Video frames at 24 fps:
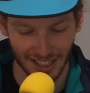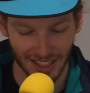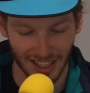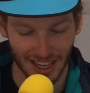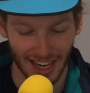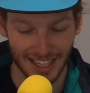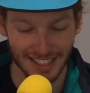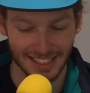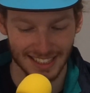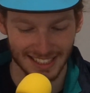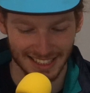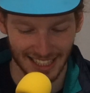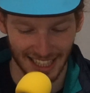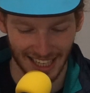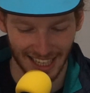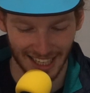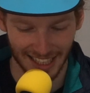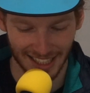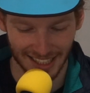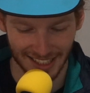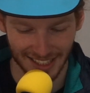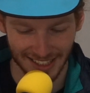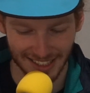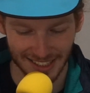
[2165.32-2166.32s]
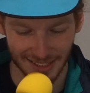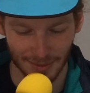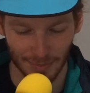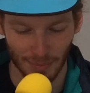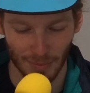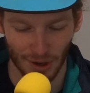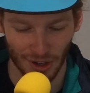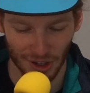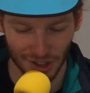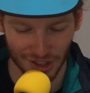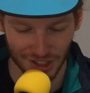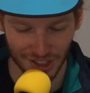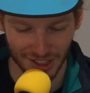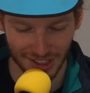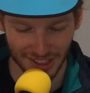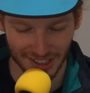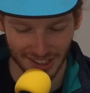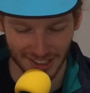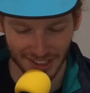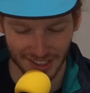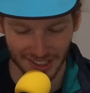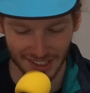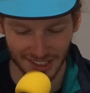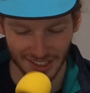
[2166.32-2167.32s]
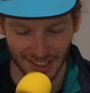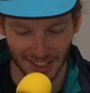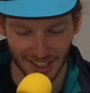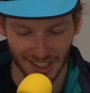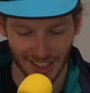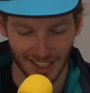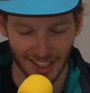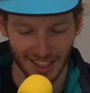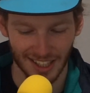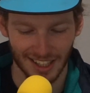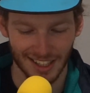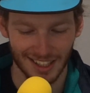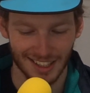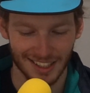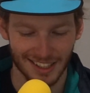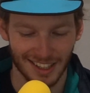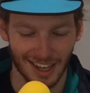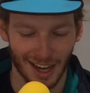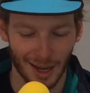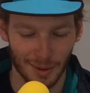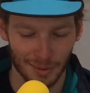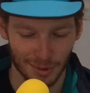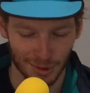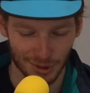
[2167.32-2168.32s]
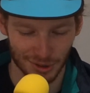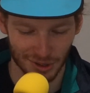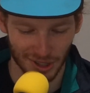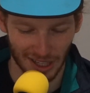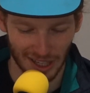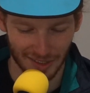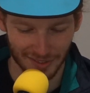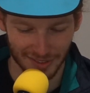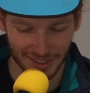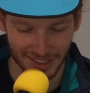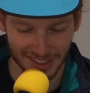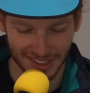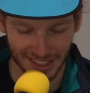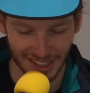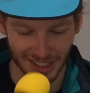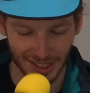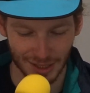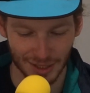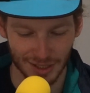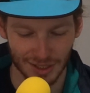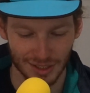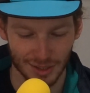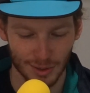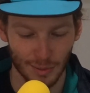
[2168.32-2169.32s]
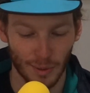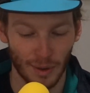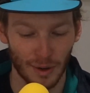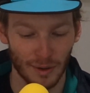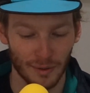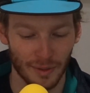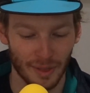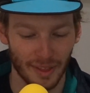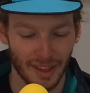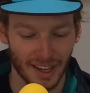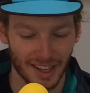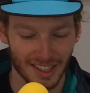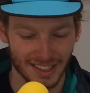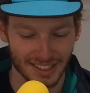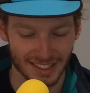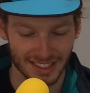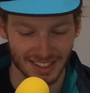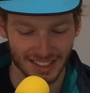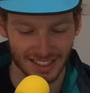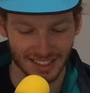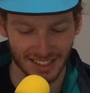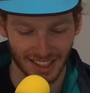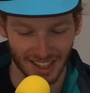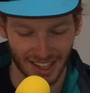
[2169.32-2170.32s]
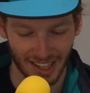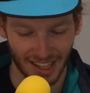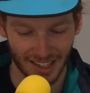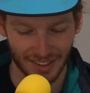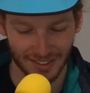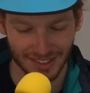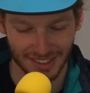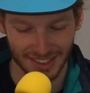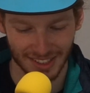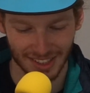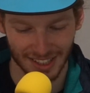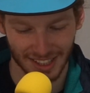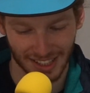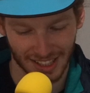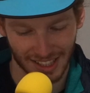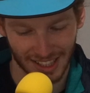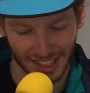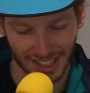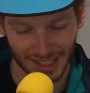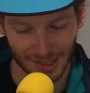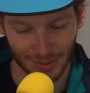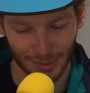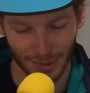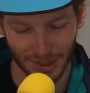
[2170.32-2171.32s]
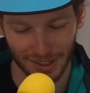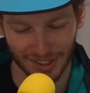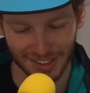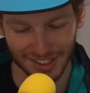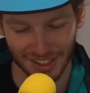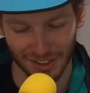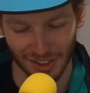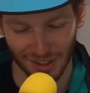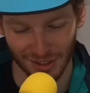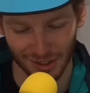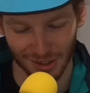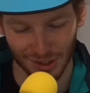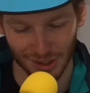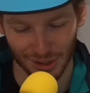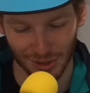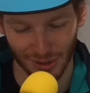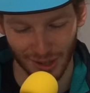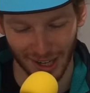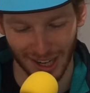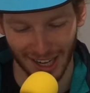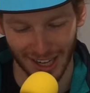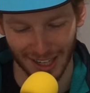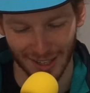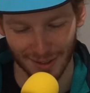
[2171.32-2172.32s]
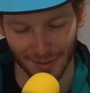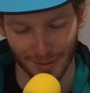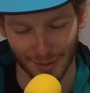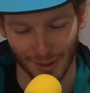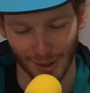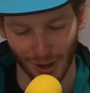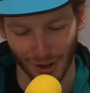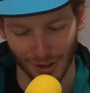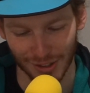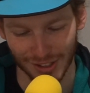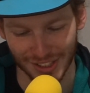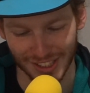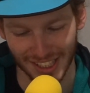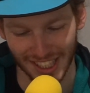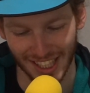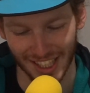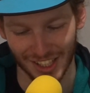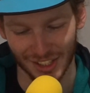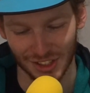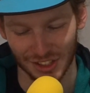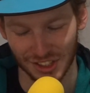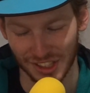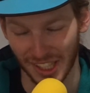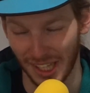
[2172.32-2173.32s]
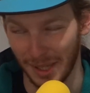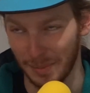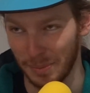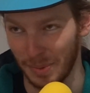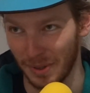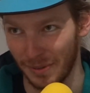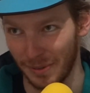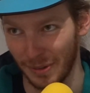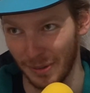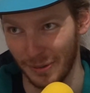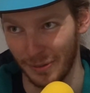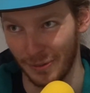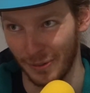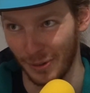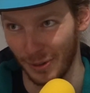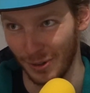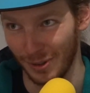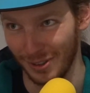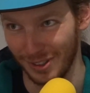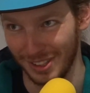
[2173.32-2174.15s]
entertainers, merchants, camel drivers, and 12,000 slaves, as well as a long train of goats and sheep for food.